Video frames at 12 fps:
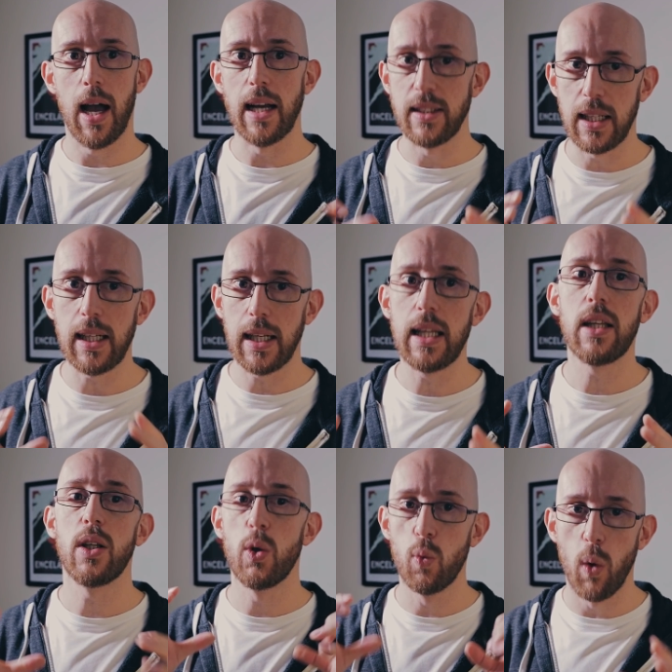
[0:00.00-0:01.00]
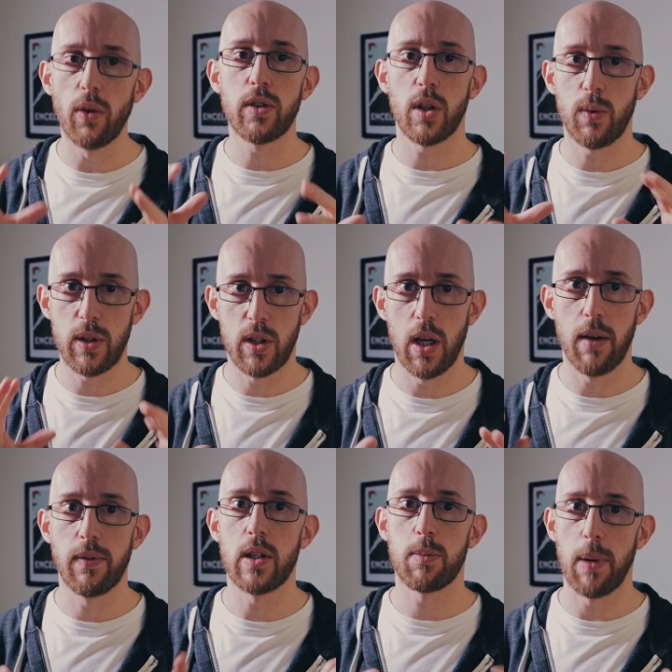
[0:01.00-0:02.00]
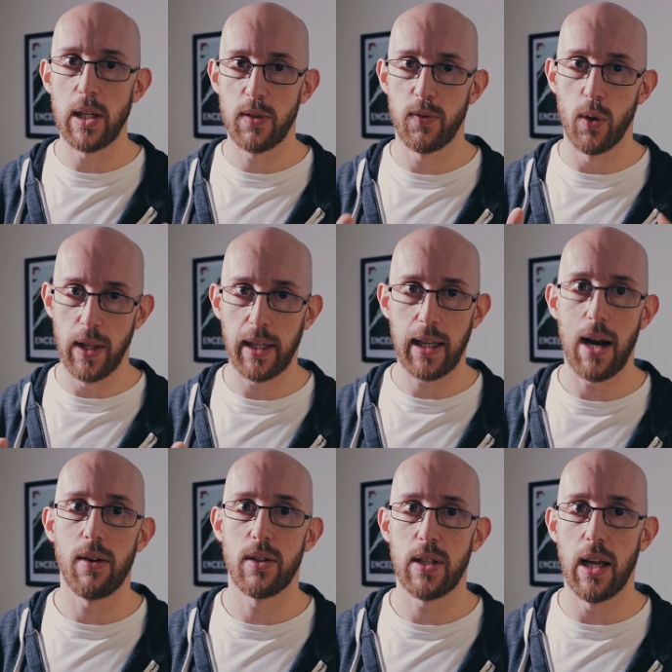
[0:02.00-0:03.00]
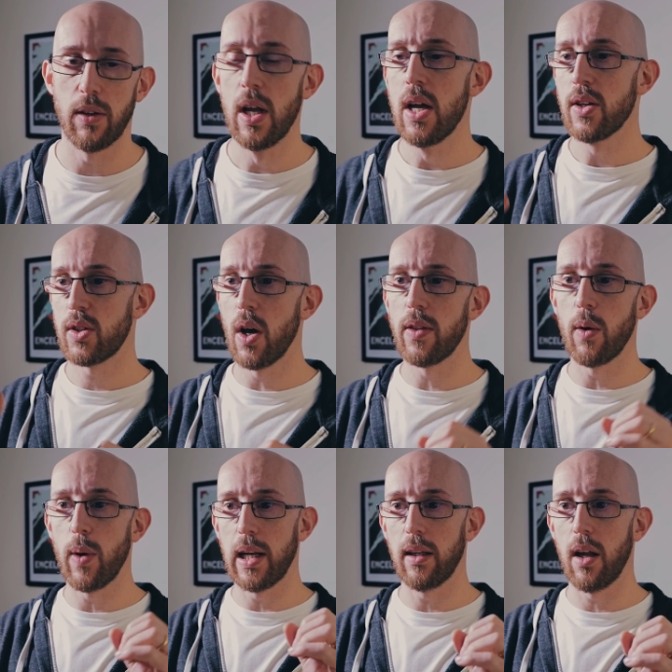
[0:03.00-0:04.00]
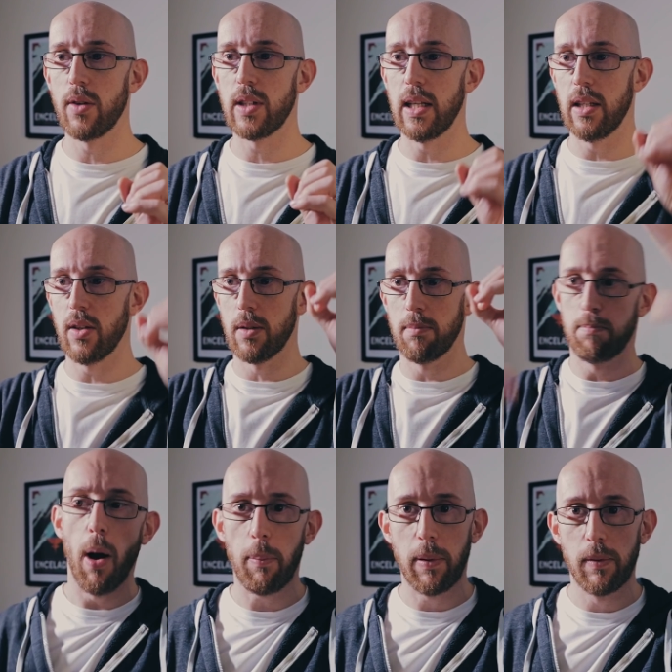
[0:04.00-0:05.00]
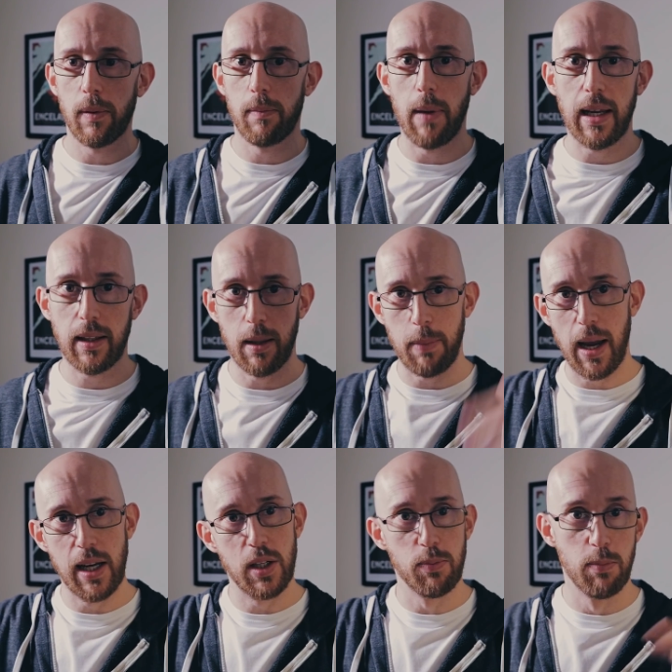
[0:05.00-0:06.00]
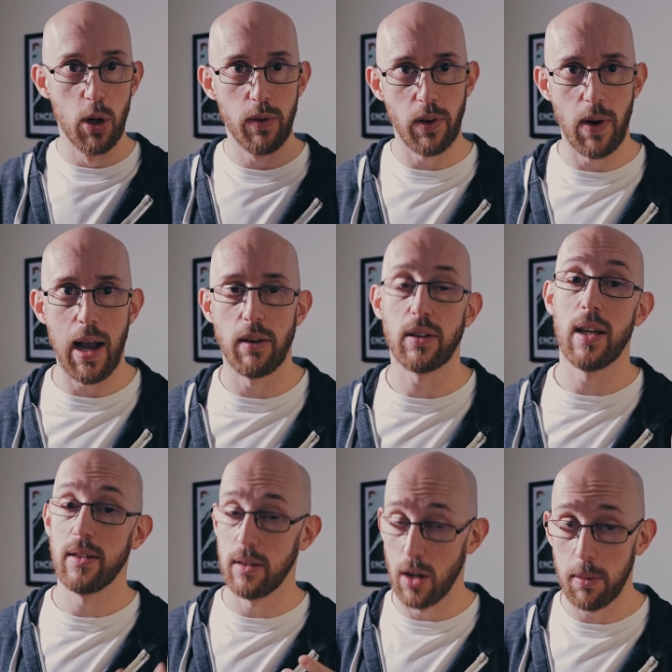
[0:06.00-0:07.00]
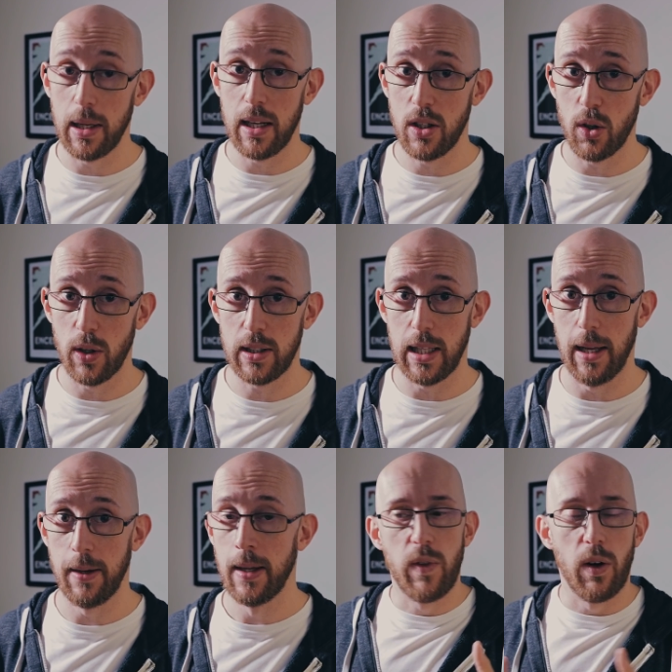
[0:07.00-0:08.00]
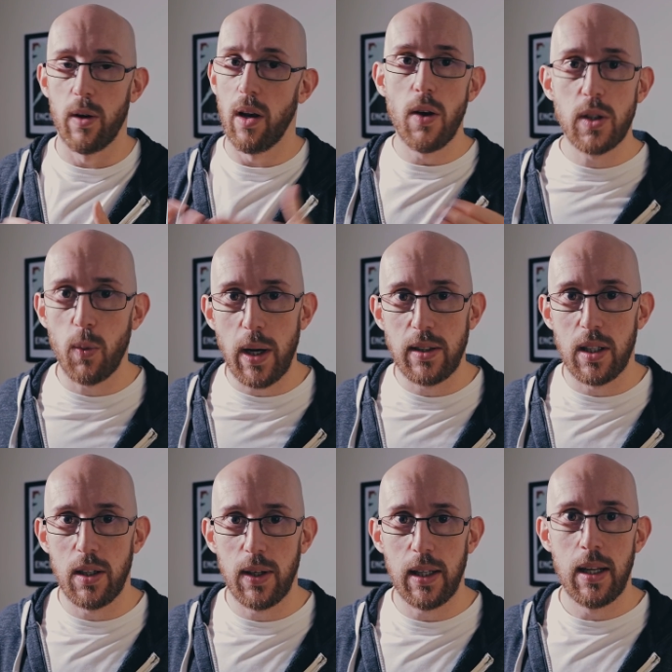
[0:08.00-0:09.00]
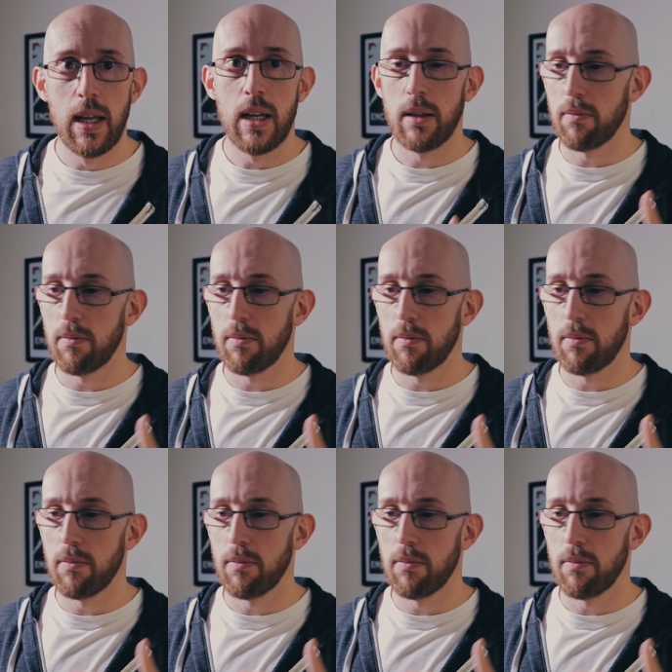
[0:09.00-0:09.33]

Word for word: Ideally, you want to reserve the space for that carousel so that when it loads in, it doesn't pop, make the page move around. Nobody enjoys that. There are loads of ways to do it.